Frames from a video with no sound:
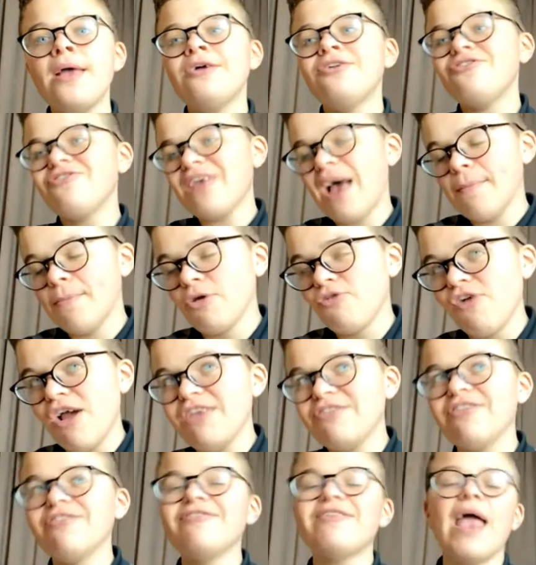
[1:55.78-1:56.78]
Simon
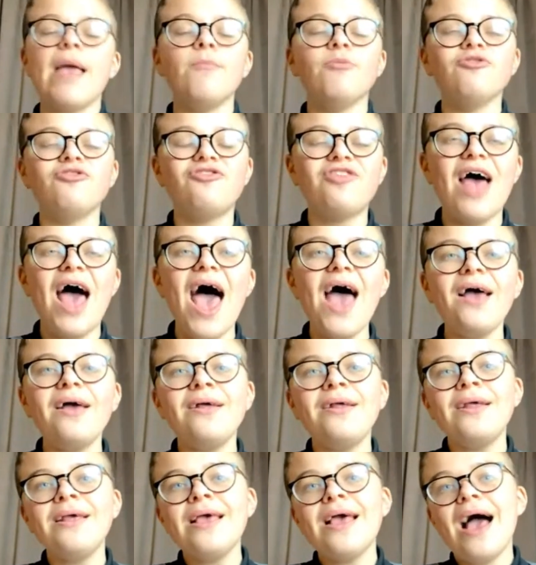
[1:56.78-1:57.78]
Grayson's name was there.
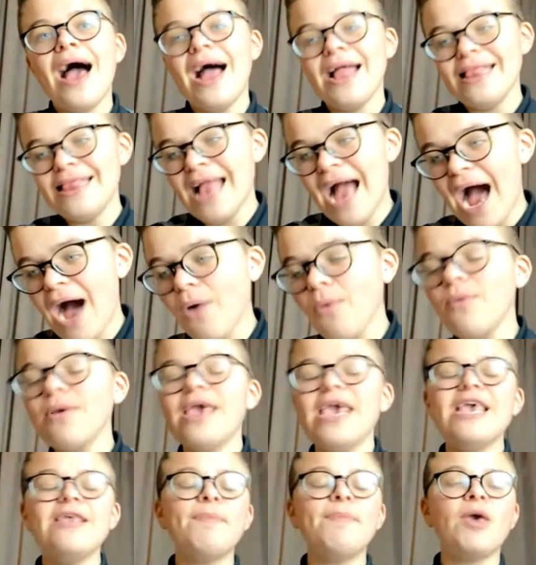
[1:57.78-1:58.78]
And now
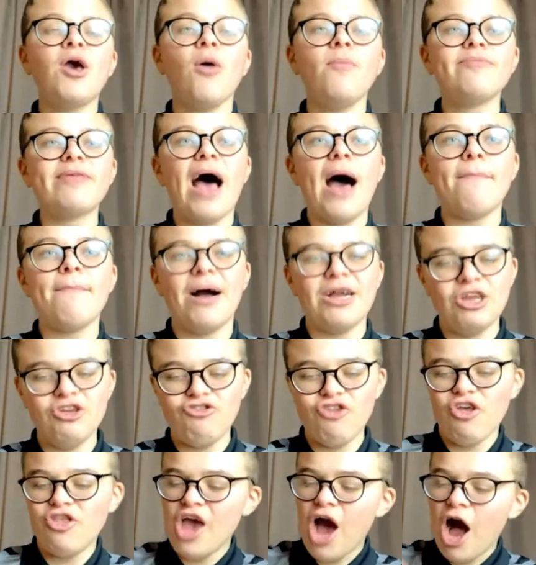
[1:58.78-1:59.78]
he becomes our
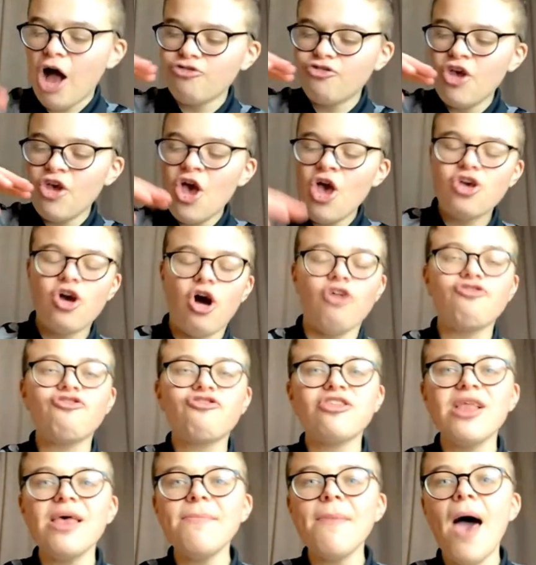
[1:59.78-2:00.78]
manager. The odds got
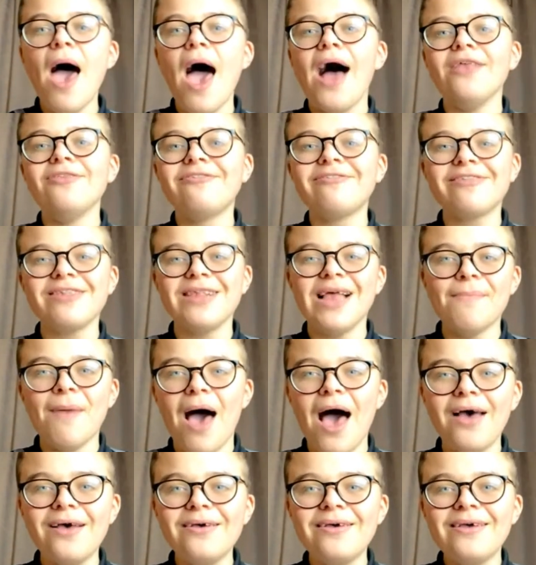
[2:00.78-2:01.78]
slimmer and
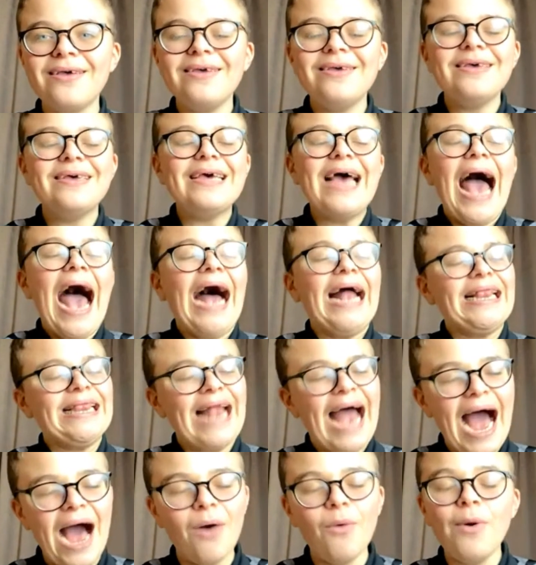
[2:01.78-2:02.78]
slimmer. And
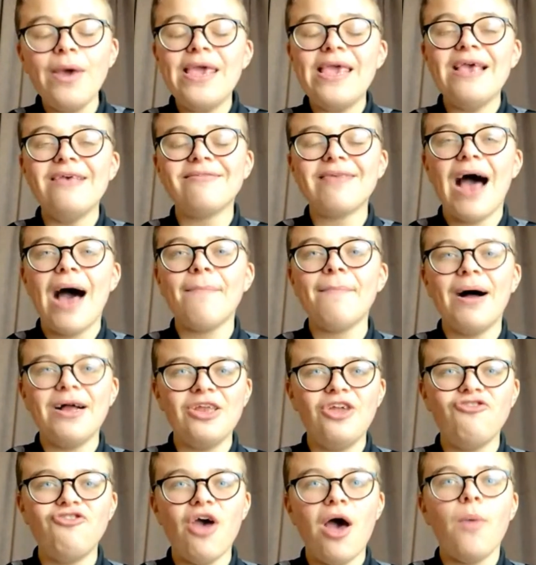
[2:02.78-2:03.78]
now he is our
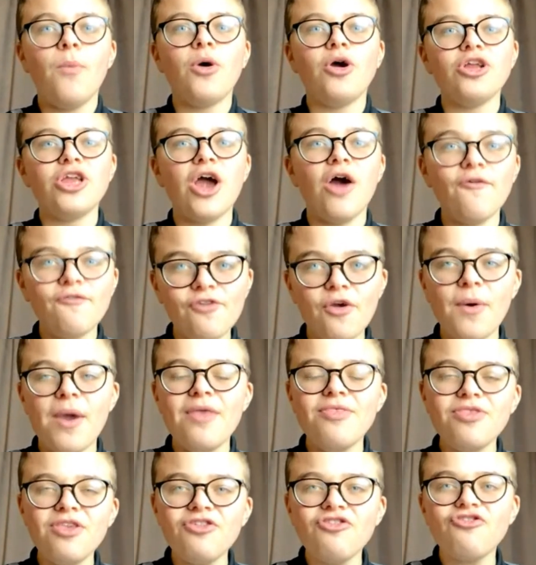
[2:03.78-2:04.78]
manager. We're going to go through
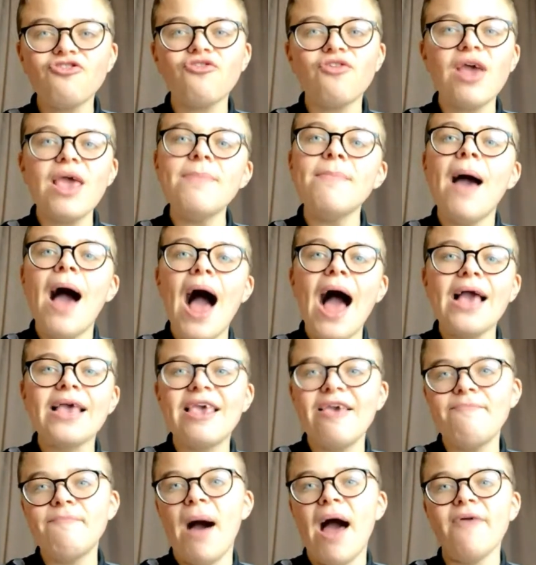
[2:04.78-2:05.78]
in this stream and
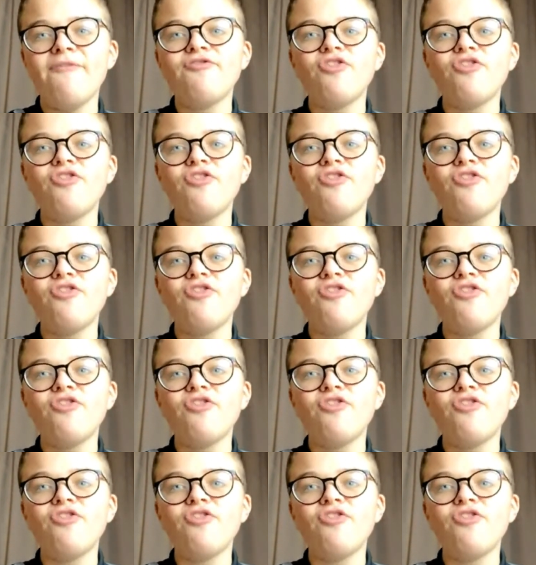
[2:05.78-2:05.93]
give my